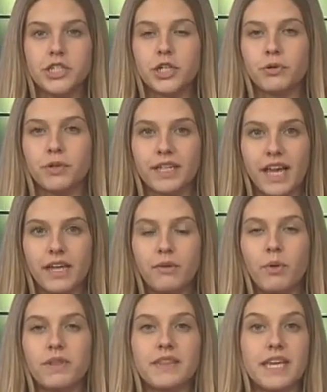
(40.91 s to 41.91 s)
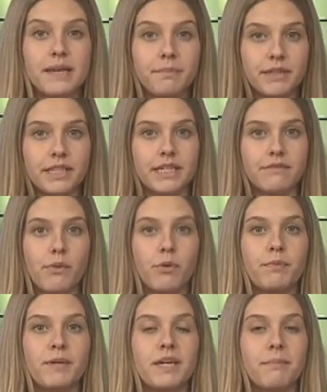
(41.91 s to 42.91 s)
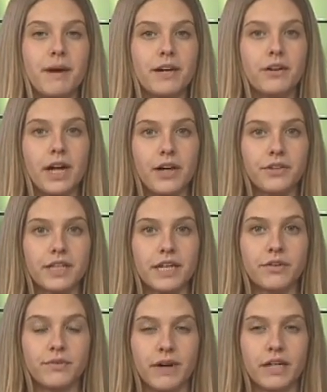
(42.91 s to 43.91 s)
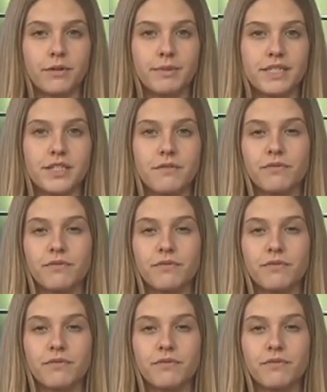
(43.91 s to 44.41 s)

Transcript: to create what they believe would be a better healthcare environment